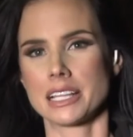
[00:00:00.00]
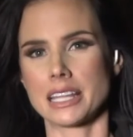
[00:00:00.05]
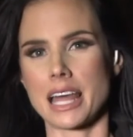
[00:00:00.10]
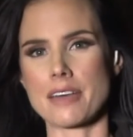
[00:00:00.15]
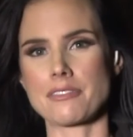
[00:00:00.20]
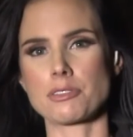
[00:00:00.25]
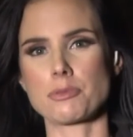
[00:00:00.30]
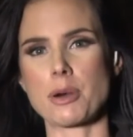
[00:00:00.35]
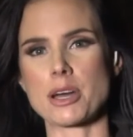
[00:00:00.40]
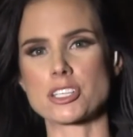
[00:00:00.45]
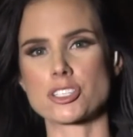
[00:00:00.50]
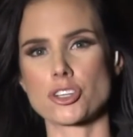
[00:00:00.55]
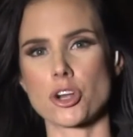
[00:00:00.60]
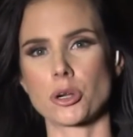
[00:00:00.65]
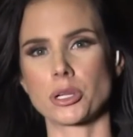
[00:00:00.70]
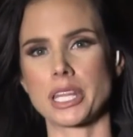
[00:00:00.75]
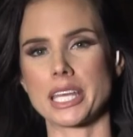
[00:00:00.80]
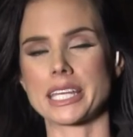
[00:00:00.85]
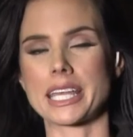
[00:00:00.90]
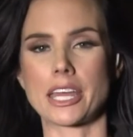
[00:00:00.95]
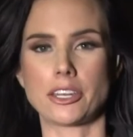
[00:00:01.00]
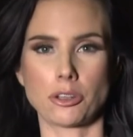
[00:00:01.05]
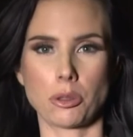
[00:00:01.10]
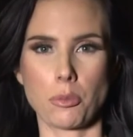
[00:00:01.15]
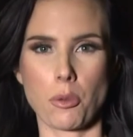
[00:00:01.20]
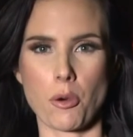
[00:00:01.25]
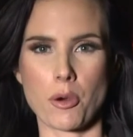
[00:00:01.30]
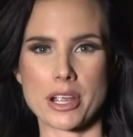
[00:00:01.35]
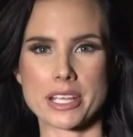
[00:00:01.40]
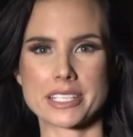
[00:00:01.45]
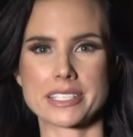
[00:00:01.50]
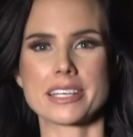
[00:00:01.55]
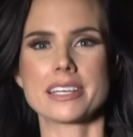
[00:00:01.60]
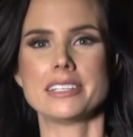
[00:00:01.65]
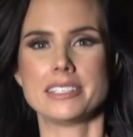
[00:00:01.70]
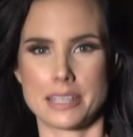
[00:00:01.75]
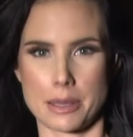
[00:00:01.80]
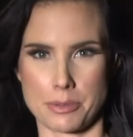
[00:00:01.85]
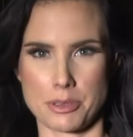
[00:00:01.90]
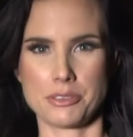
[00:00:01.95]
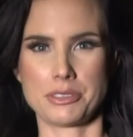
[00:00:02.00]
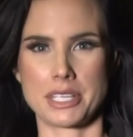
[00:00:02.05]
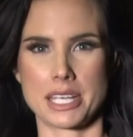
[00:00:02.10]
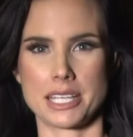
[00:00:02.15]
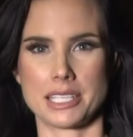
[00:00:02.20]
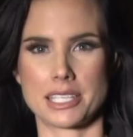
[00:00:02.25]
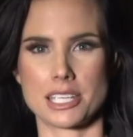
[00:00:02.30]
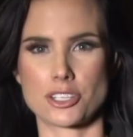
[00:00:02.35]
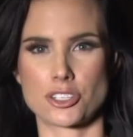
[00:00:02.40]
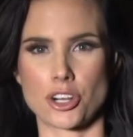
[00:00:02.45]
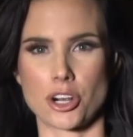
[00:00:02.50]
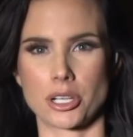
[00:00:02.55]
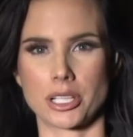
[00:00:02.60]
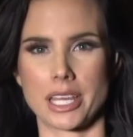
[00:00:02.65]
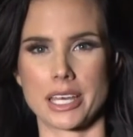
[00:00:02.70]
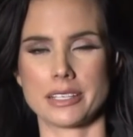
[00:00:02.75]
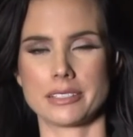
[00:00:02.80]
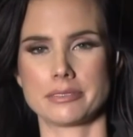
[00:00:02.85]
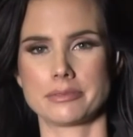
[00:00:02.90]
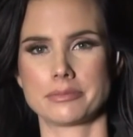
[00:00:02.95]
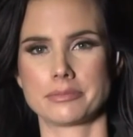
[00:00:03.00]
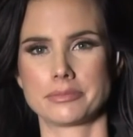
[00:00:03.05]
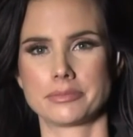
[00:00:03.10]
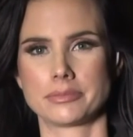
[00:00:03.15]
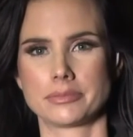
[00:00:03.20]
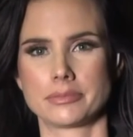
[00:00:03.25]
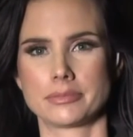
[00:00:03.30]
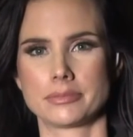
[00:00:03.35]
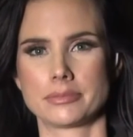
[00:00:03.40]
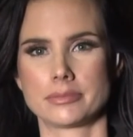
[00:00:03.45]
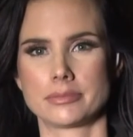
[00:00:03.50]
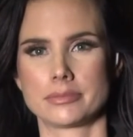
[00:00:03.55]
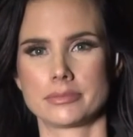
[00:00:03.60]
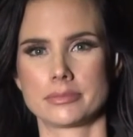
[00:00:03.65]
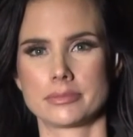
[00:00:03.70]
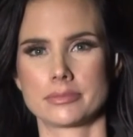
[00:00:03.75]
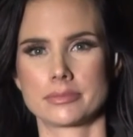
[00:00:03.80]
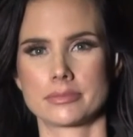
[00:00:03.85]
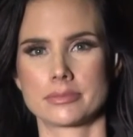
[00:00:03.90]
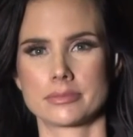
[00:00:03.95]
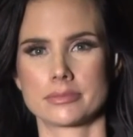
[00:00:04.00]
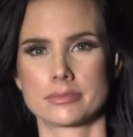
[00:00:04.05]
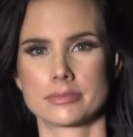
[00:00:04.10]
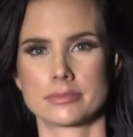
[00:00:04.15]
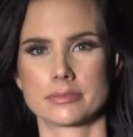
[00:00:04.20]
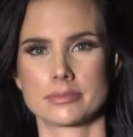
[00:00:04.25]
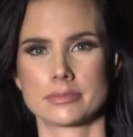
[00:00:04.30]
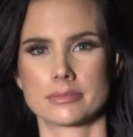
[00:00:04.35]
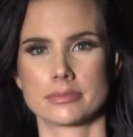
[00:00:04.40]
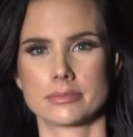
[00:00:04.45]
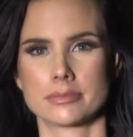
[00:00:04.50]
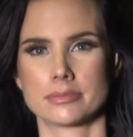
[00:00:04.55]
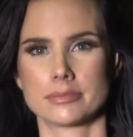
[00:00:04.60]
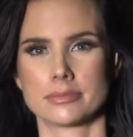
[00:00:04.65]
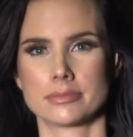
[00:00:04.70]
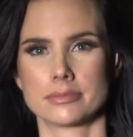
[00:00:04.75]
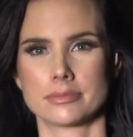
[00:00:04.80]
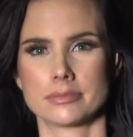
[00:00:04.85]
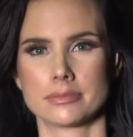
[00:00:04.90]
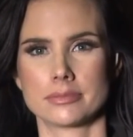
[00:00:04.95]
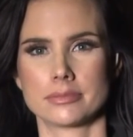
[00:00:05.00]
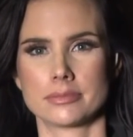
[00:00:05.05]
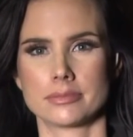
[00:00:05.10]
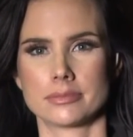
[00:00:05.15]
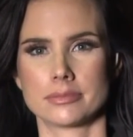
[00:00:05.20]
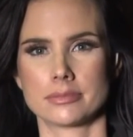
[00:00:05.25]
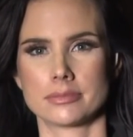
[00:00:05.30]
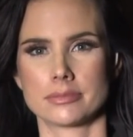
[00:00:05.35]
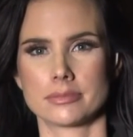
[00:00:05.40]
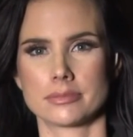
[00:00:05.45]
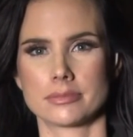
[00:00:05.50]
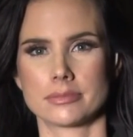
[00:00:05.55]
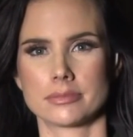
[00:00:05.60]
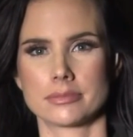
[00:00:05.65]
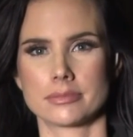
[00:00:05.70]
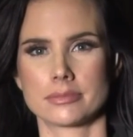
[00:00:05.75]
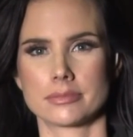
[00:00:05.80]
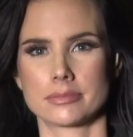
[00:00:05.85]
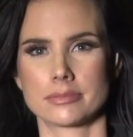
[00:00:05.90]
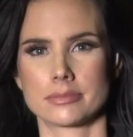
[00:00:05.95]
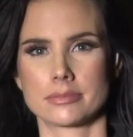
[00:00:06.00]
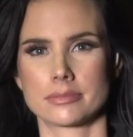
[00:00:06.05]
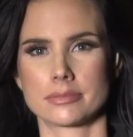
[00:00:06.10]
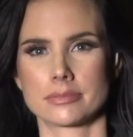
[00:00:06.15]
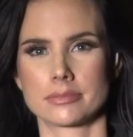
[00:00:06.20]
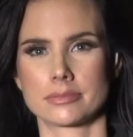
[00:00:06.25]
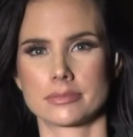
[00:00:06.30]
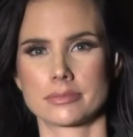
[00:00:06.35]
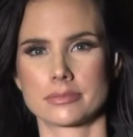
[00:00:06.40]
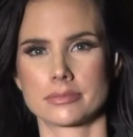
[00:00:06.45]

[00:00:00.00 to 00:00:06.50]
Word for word: Live in West Charlotte, Kendall Morris, WCNC Charlotte. Yeah, these impacts right now are pretty substantial. Kendall, thank you.